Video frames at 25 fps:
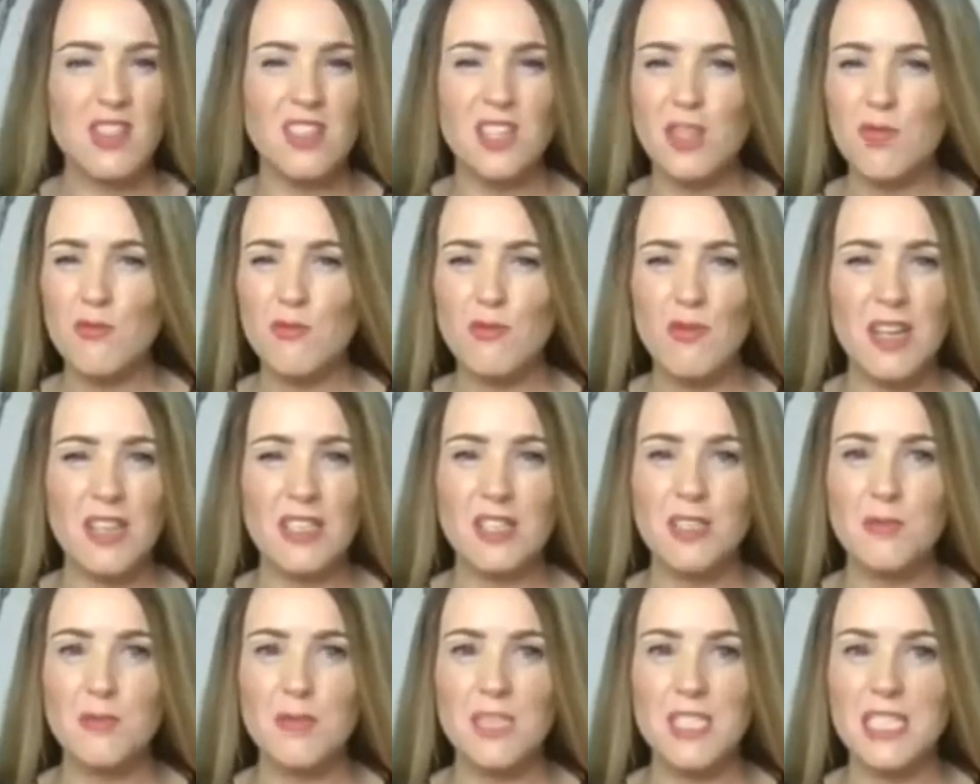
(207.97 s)
I know,
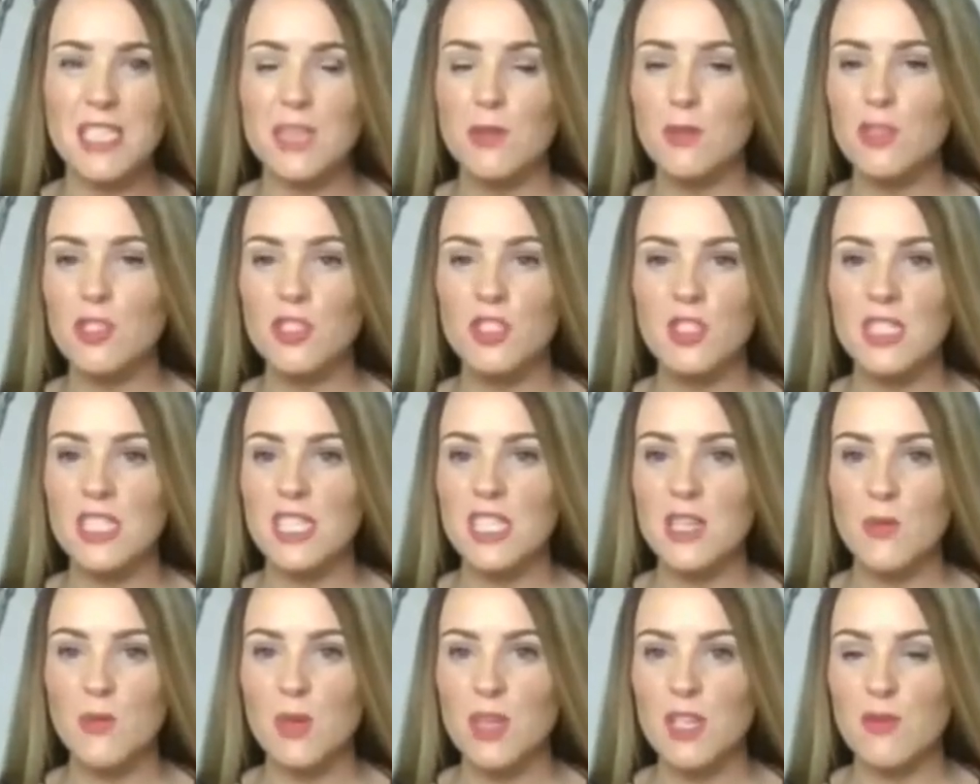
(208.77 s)
random dinner, we're just
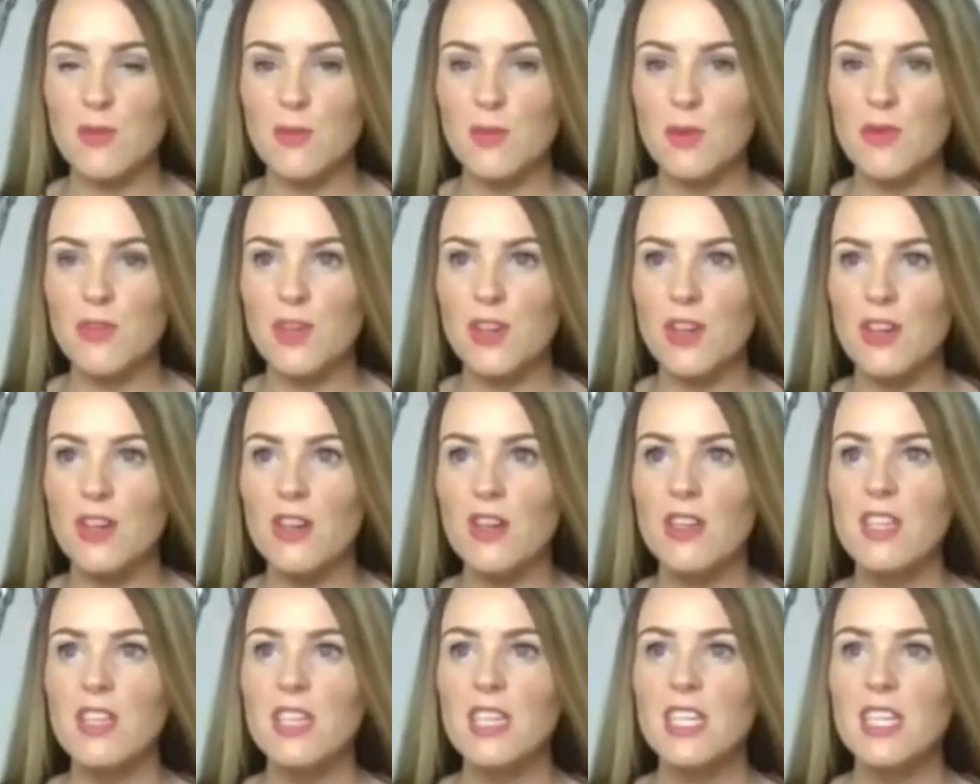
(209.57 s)
eating whatever we've got.